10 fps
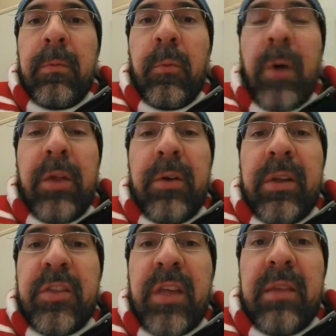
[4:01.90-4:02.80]
Whether
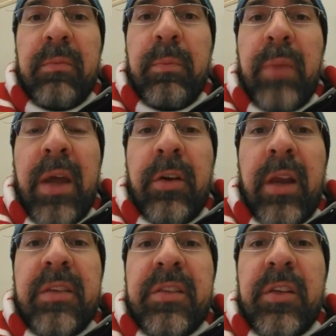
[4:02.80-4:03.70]
it's that Bednar
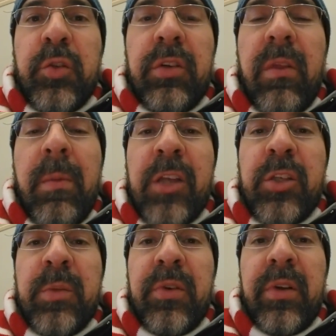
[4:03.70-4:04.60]
has control of the
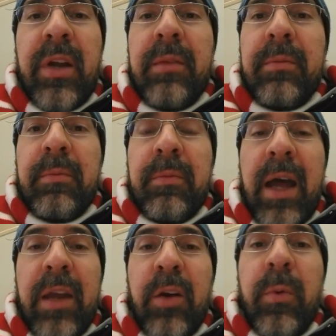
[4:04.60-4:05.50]
matchups or not,
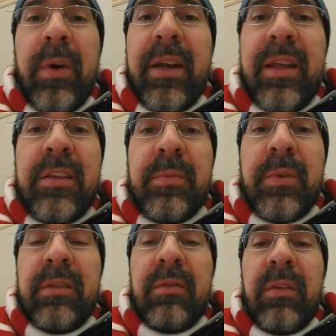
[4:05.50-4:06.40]
I don't know what it is,
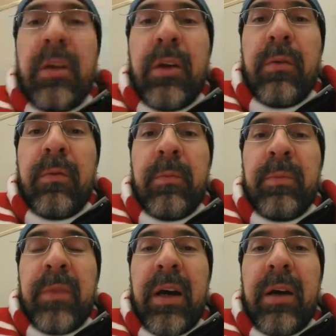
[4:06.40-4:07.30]
but
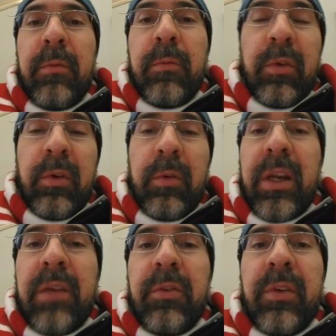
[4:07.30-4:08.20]
for
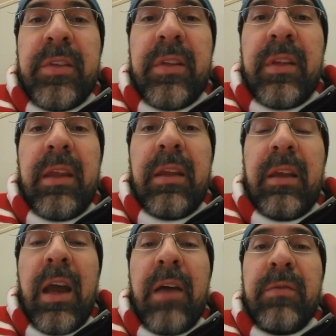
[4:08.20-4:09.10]
whatever reason, the
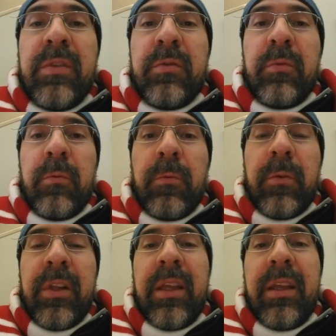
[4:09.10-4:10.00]
Avs
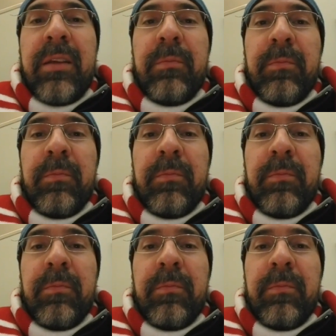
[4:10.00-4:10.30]
really